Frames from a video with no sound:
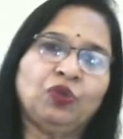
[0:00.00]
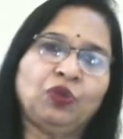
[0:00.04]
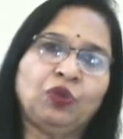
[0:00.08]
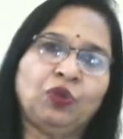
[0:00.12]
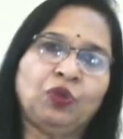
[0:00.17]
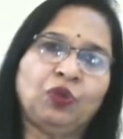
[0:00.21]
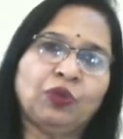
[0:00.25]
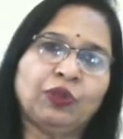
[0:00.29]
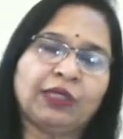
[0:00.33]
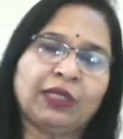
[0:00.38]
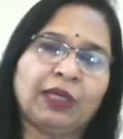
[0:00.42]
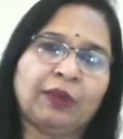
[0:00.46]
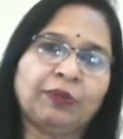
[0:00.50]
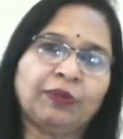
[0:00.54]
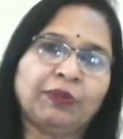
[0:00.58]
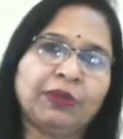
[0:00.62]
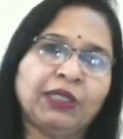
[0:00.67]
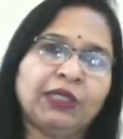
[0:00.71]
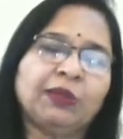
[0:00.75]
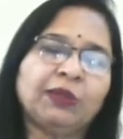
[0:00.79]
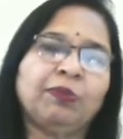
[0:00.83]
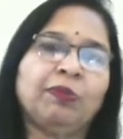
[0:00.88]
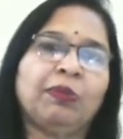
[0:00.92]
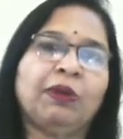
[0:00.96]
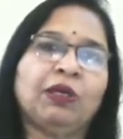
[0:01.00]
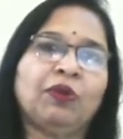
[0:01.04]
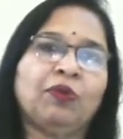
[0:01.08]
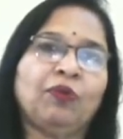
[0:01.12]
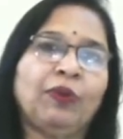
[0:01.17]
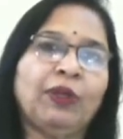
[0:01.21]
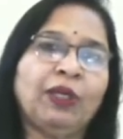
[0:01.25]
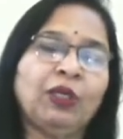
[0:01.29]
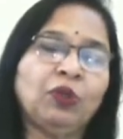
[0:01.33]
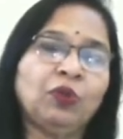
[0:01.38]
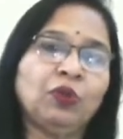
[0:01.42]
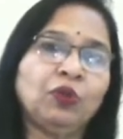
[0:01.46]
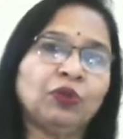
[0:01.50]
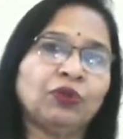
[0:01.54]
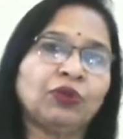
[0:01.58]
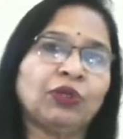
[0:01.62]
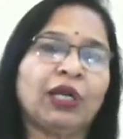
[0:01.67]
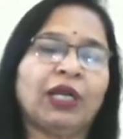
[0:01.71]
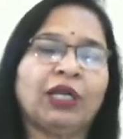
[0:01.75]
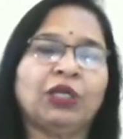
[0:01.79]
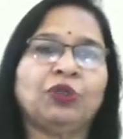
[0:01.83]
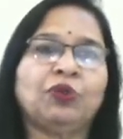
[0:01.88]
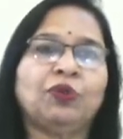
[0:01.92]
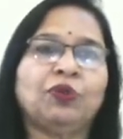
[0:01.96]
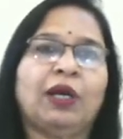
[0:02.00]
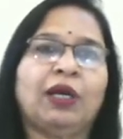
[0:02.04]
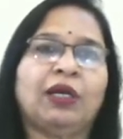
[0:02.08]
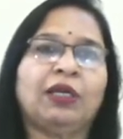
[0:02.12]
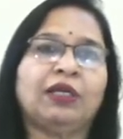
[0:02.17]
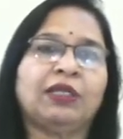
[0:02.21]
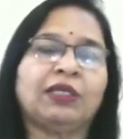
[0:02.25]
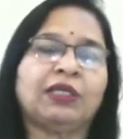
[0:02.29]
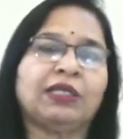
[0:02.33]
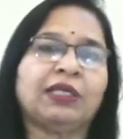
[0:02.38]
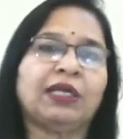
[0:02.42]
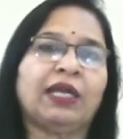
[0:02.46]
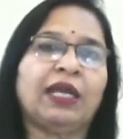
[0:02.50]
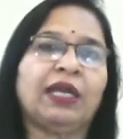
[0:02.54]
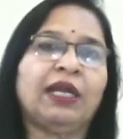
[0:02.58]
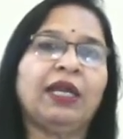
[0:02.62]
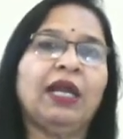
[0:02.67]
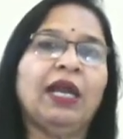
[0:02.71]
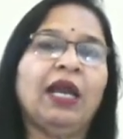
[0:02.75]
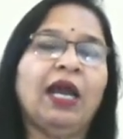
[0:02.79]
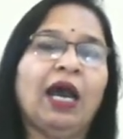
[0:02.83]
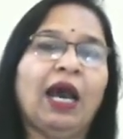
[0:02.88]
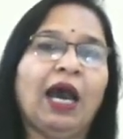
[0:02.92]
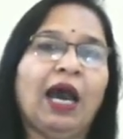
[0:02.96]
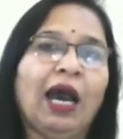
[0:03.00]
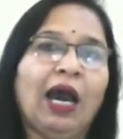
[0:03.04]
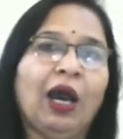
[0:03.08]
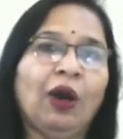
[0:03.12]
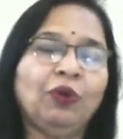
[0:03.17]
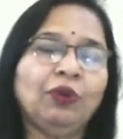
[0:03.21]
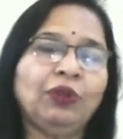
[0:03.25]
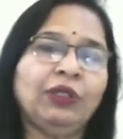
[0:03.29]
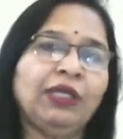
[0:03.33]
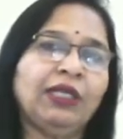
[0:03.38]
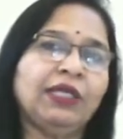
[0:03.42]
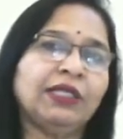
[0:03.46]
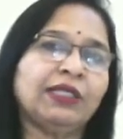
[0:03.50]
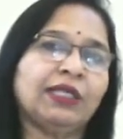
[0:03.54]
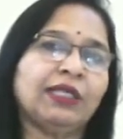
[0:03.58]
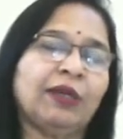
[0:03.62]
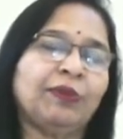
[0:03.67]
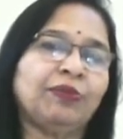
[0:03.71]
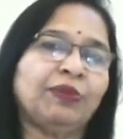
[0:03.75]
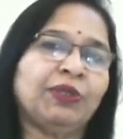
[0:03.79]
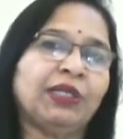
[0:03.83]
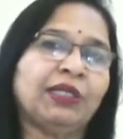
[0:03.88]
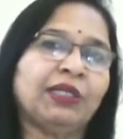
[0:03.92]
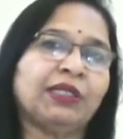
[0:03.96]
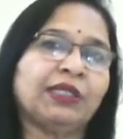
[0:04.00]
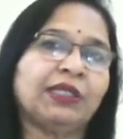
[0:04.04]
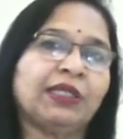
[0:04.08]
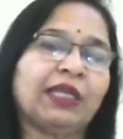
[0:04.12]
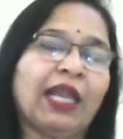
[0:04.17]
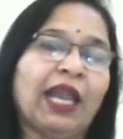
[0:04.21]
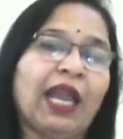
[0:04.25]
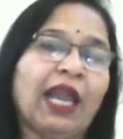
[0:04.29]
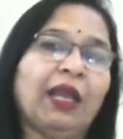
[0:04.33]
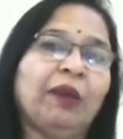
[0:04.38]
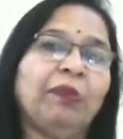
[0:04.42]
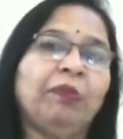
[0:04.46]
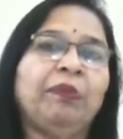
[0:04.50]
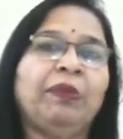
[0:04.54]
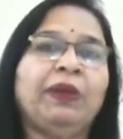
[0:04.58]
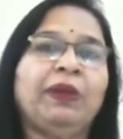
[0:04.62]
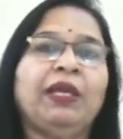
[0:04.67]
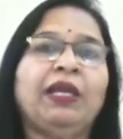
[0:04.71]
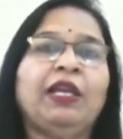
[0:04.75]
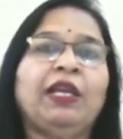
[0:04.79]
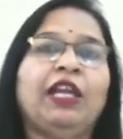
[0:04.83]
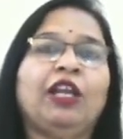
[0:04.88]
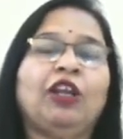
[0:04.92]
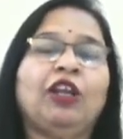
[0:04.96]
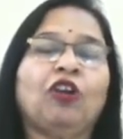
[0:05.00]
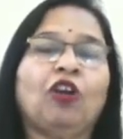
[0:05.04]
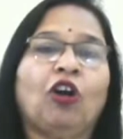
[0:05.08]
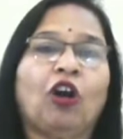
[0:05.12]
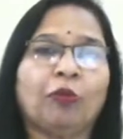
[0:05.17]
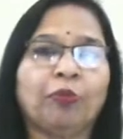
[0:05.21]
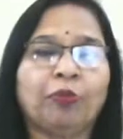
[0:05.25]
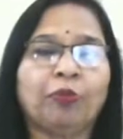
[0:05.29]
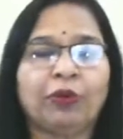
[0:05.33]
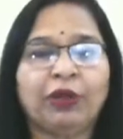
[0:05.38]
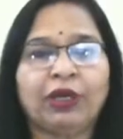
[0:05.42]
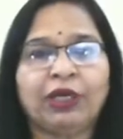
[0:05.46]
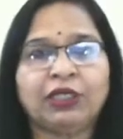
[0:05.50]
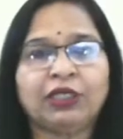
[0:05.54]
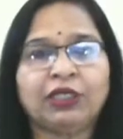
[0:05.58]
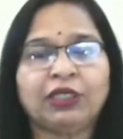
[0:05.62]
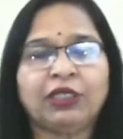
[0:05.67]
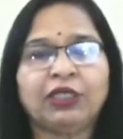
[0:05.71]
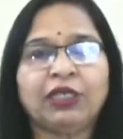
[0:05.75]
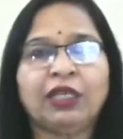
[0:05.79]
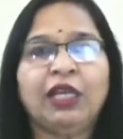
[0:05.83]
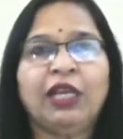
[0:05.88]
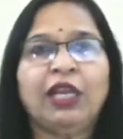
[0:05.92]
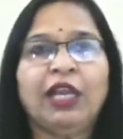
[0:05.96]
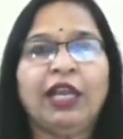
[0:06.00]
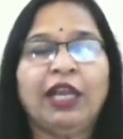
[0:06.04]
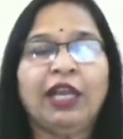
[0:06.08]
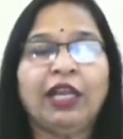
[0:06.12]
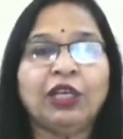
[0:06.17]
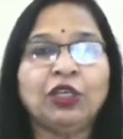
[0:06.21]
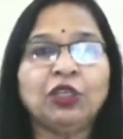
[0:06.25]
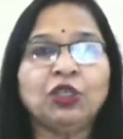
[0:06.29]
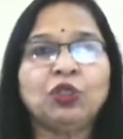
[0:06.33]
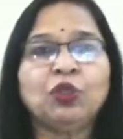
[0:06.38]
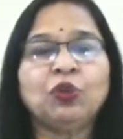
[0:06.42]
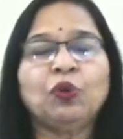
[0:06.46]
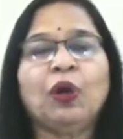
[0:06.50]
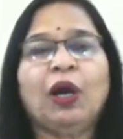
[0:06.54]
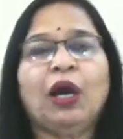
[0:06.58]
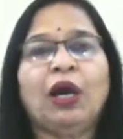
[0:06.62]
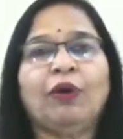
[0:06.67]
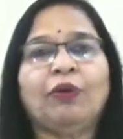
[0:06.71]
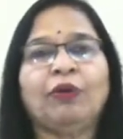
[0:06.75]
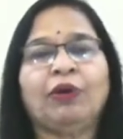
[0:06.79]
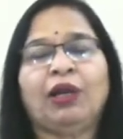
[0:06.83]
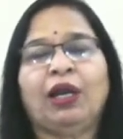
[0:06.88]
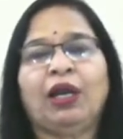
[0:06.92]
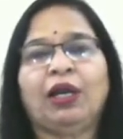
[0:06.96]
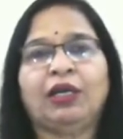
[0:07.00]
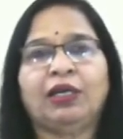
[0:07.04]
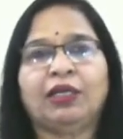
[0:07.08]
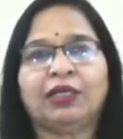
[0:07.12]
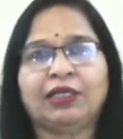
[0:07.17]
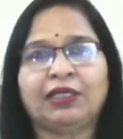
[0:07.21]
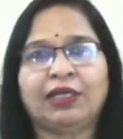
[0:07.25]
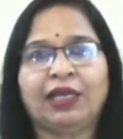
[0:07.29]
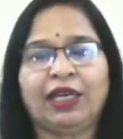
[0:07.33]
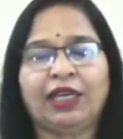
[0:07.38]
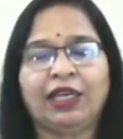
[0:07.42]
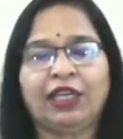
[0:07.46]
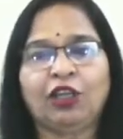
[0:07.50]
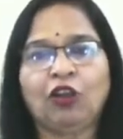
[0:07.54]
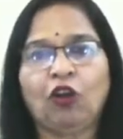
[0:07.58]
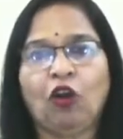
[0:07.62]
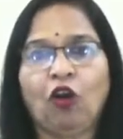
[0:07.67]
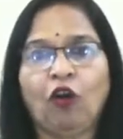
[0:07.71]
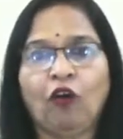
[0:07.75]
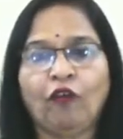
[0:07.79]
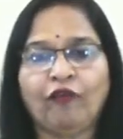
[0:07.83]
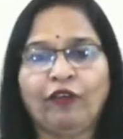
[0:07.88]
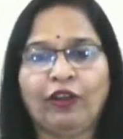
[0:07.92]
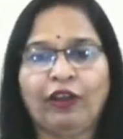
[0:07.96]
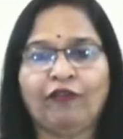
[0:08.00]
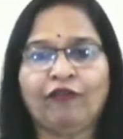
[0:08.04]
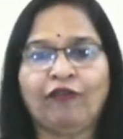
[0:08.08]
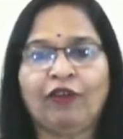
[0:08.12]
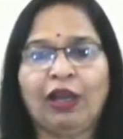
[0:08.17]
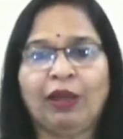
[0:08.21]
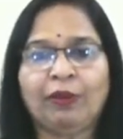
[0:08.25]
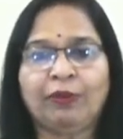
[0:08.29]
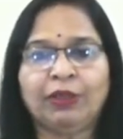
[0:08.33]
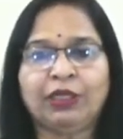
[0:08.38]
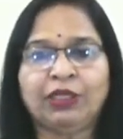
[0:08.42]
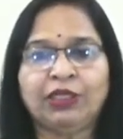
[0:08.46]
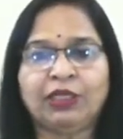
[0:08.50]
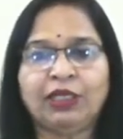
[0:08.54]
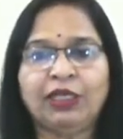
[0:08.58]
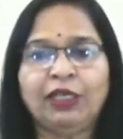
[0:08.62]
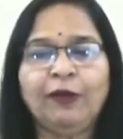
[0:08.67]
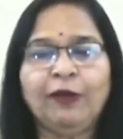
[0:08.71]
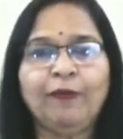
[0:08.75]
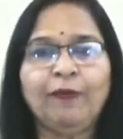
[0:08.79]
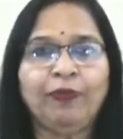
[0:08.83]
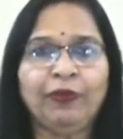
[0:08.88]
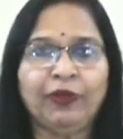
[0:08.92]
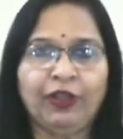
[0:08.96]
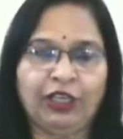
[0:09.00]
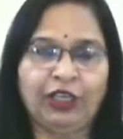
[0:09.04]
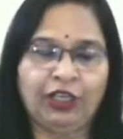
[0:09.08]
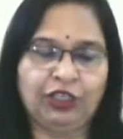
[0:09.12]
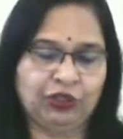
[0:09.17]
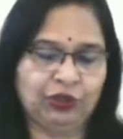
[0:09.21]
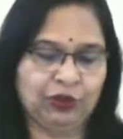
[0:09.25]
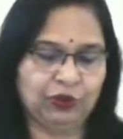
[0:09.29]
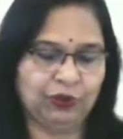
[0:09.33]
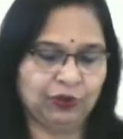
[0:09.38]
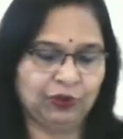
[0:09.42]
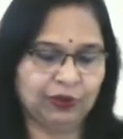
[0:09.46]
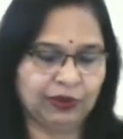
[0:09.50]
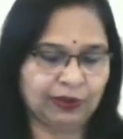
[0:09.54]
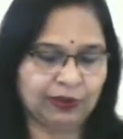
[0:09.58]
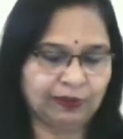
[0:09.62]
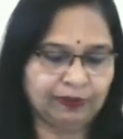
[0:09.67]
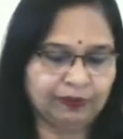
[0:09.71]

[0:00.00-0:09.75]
those subjects, but we do try to understand how these subjects can be incorporated into our understanding of environmental issues.